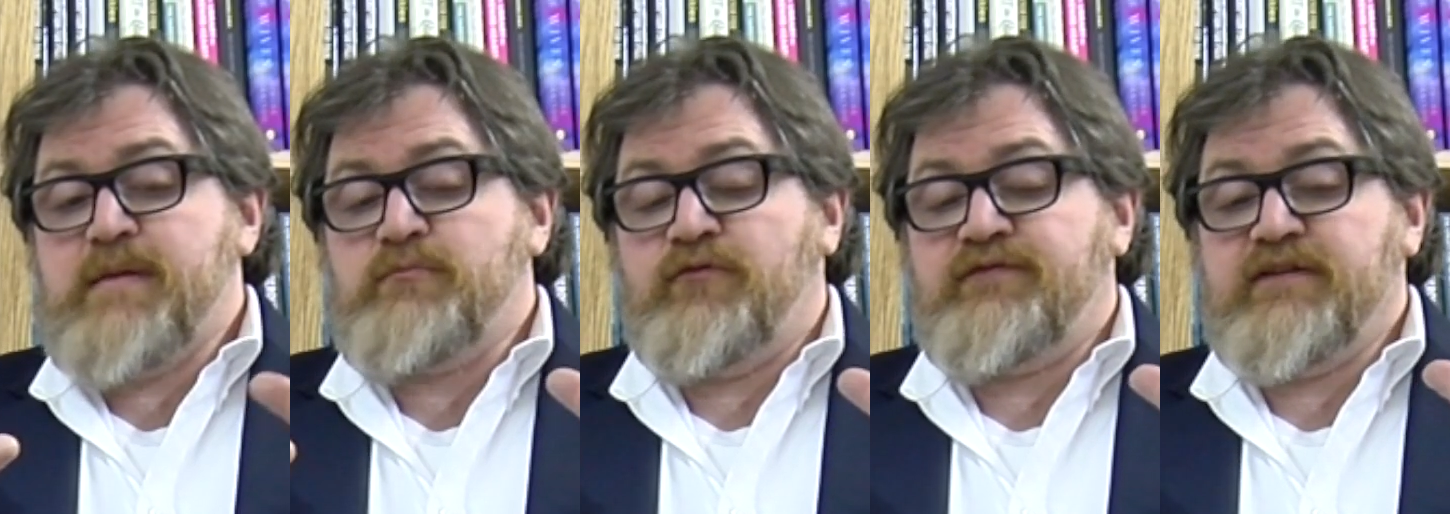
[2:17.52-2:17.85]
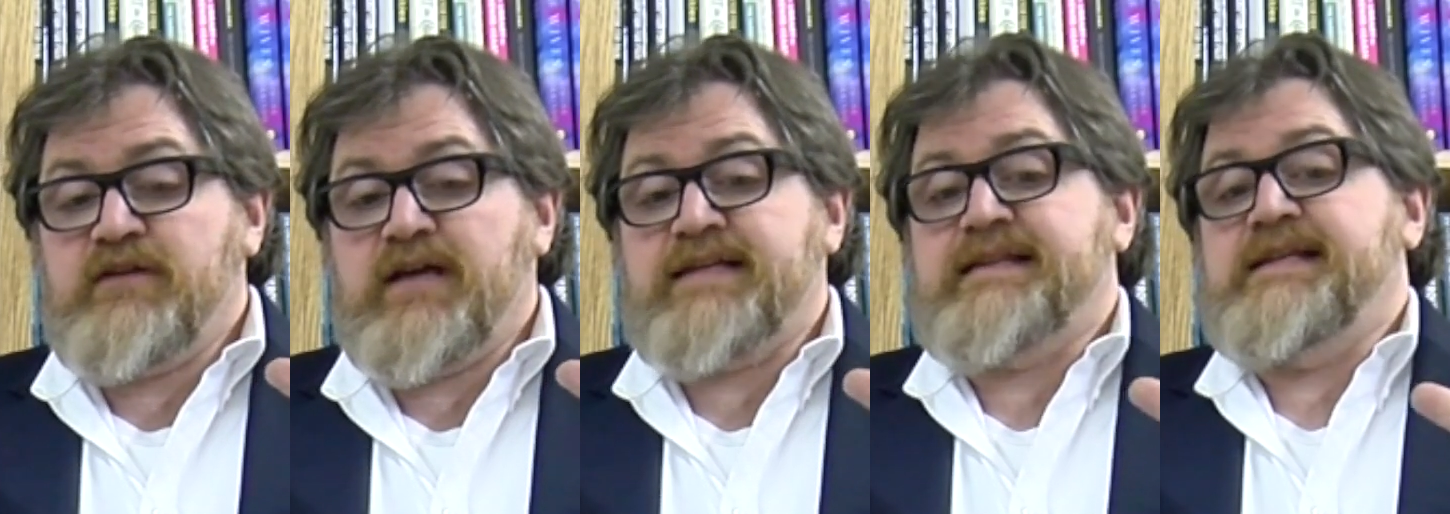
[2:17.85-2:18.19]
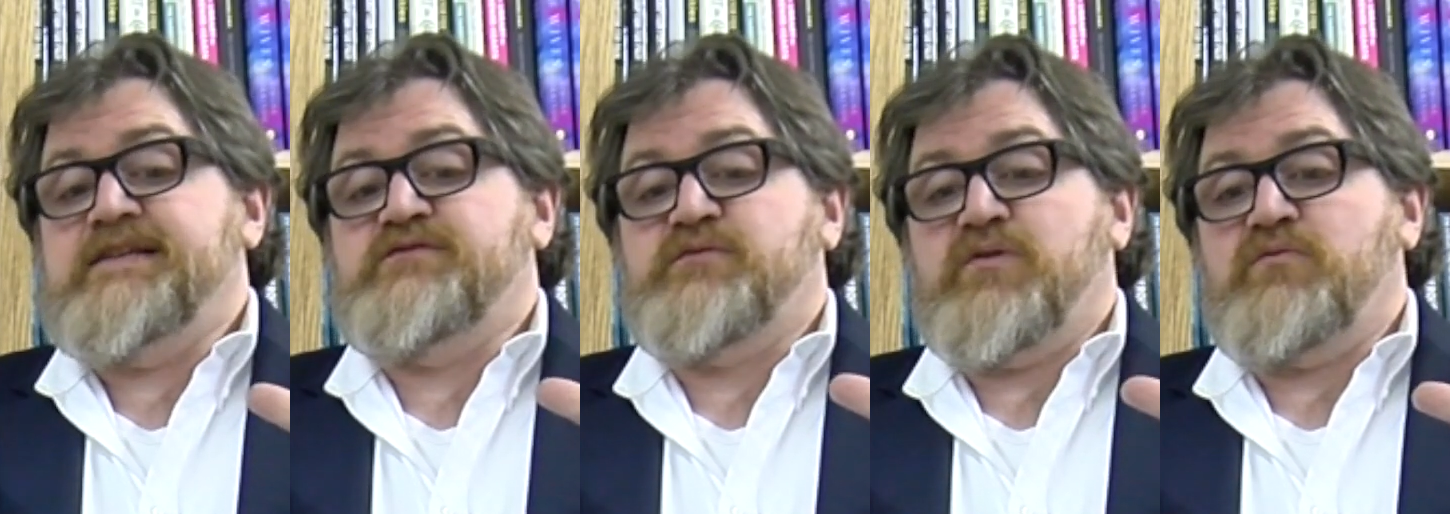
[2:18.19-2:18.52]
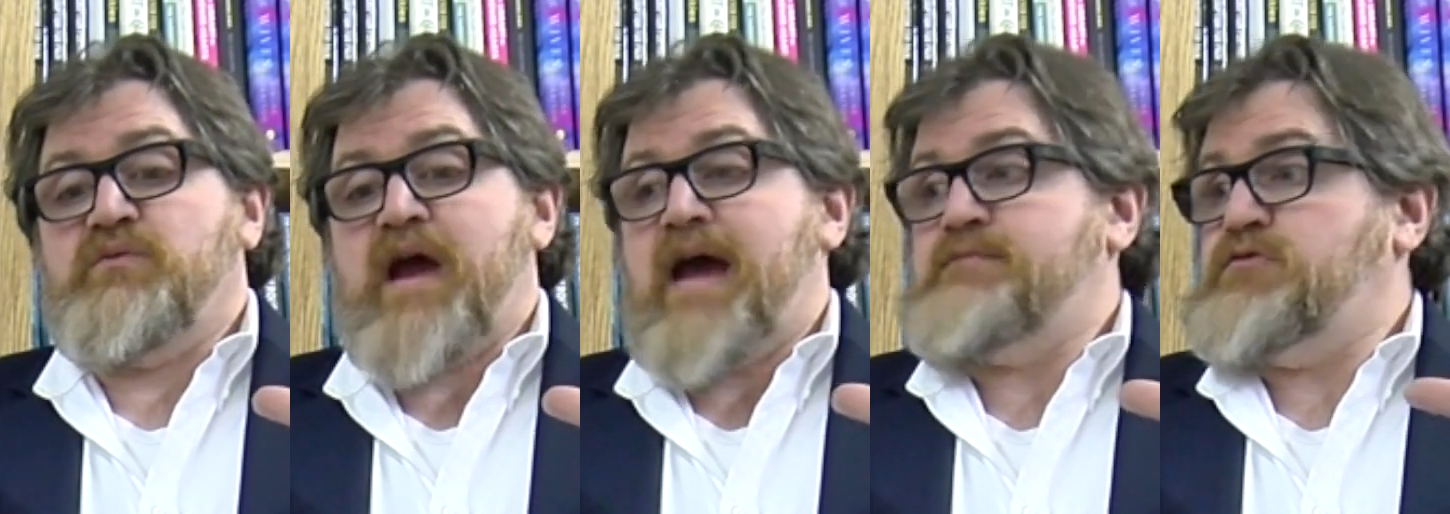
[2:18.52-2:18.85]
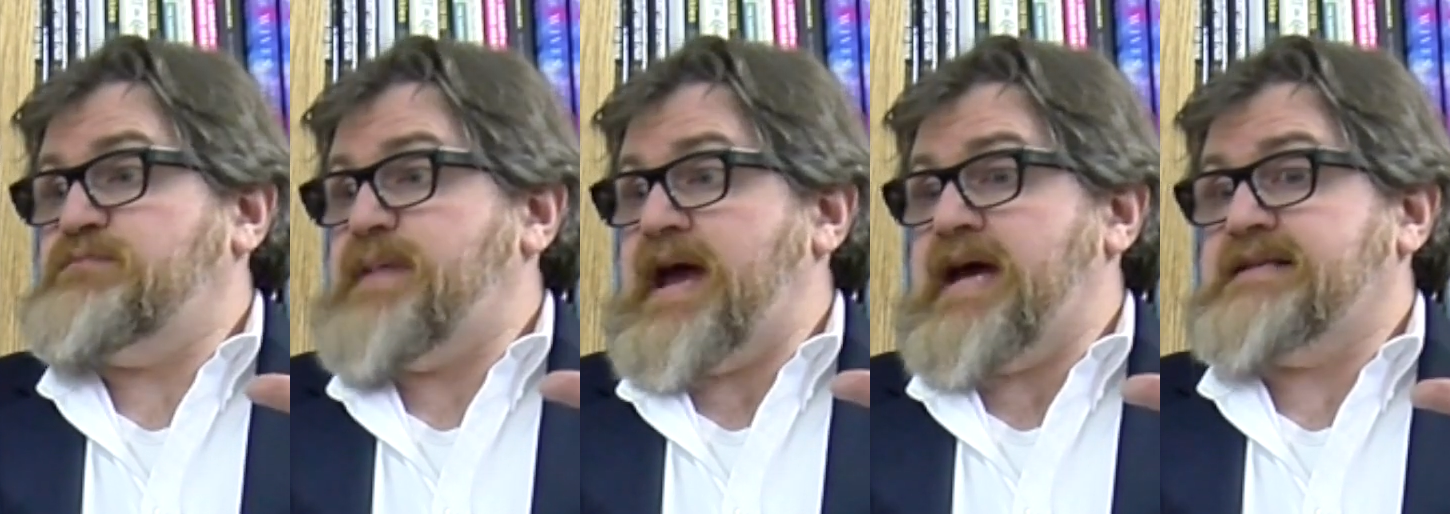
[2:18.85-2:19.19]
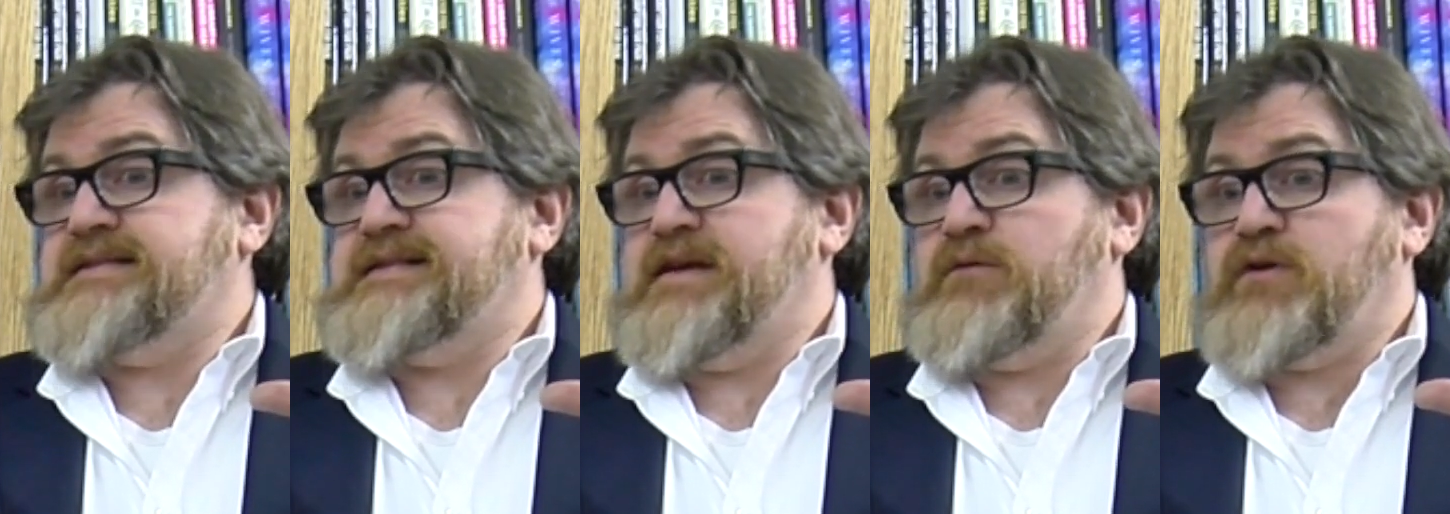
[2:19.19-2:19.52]
people feel like these were rabid
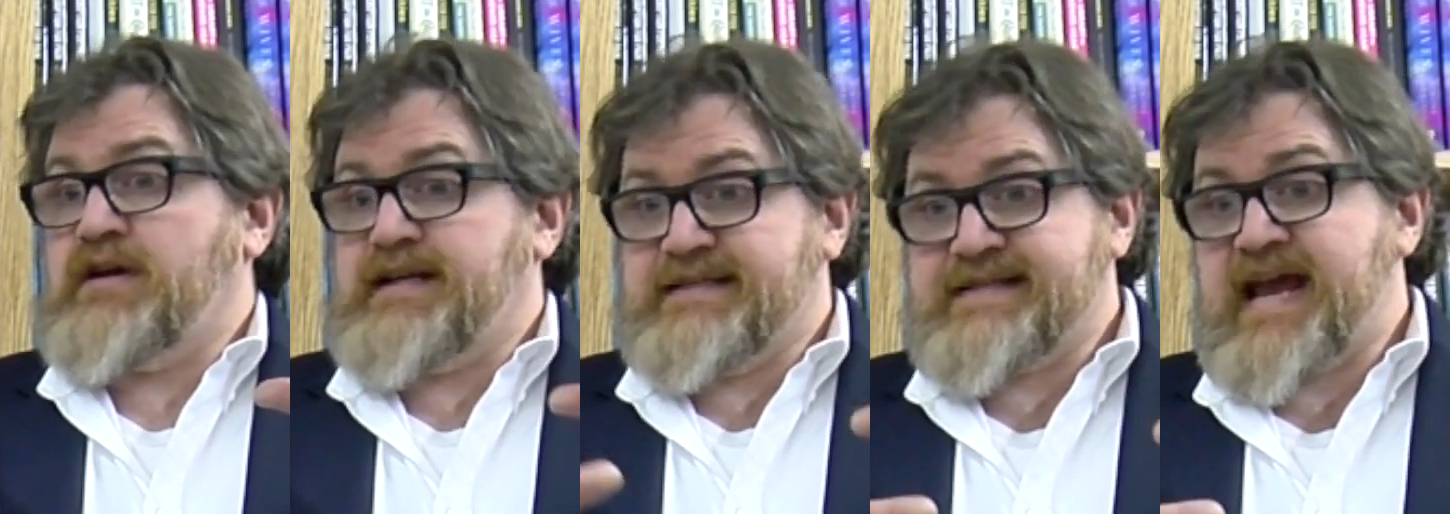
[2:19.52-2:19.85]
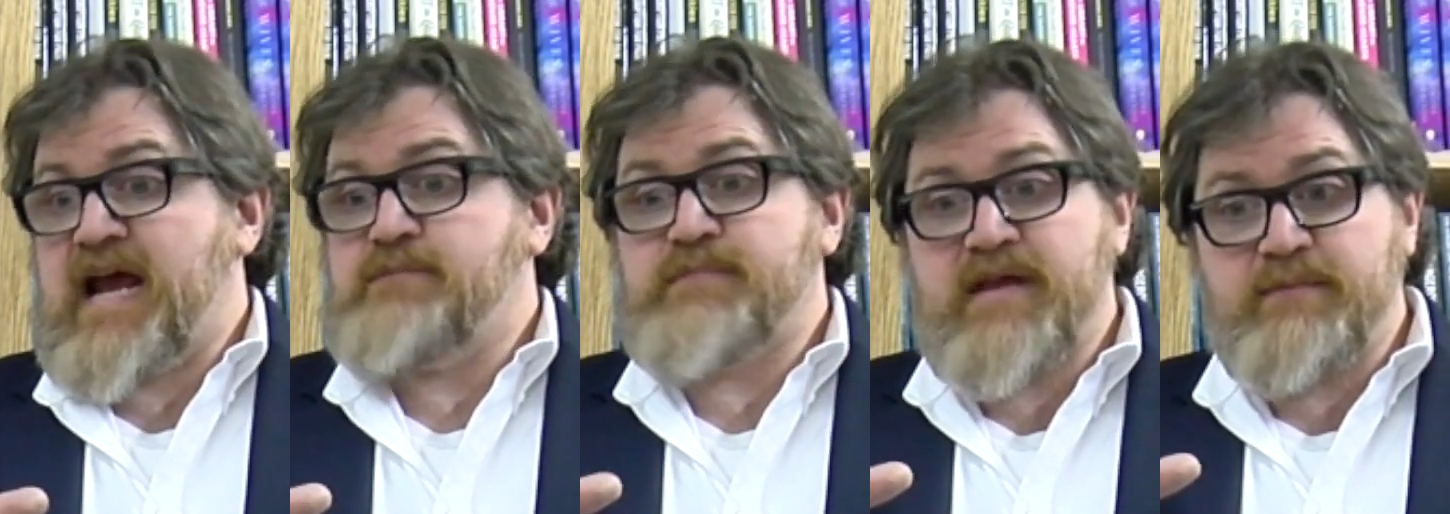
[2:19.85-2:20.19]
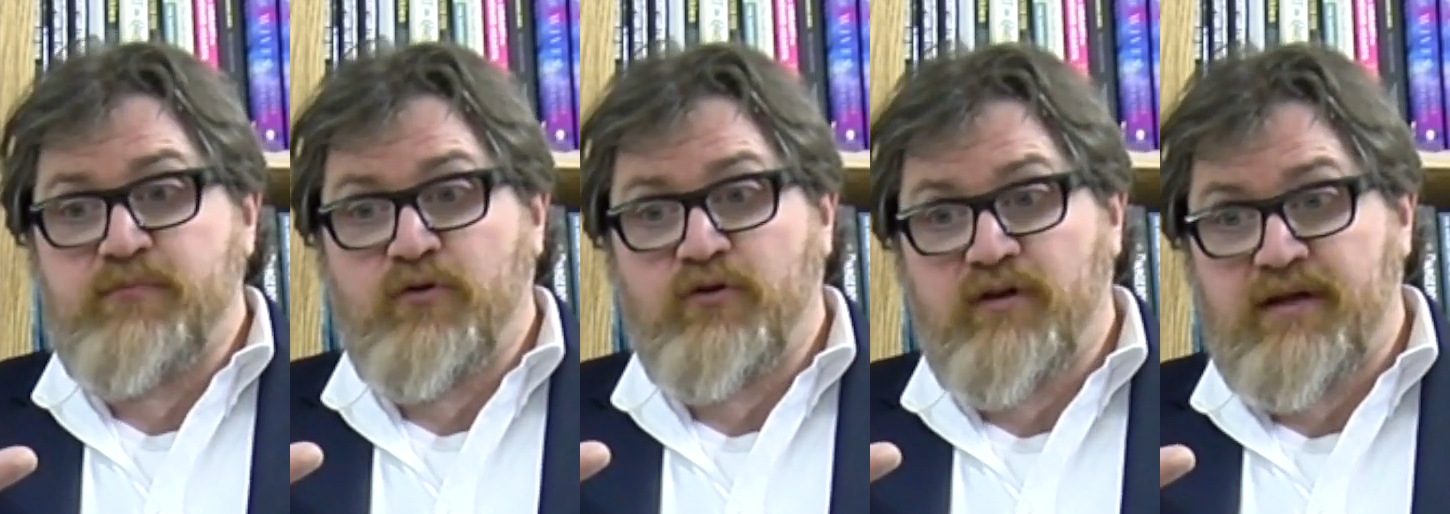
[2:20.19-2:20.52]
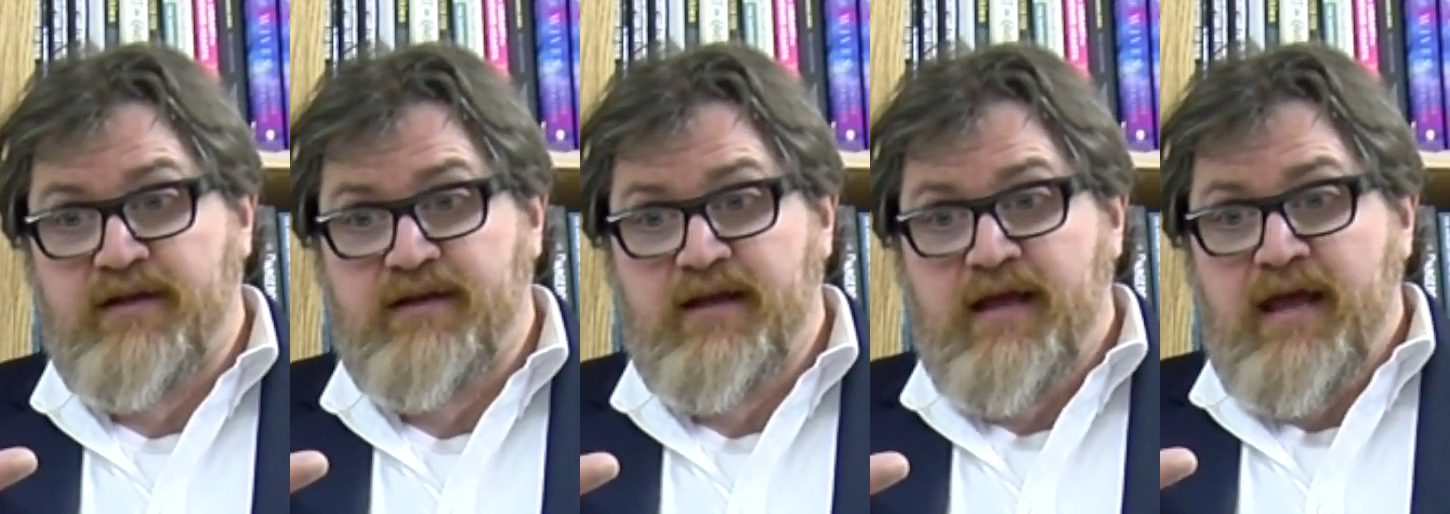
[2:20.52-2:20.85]
bats that were going to attack people, and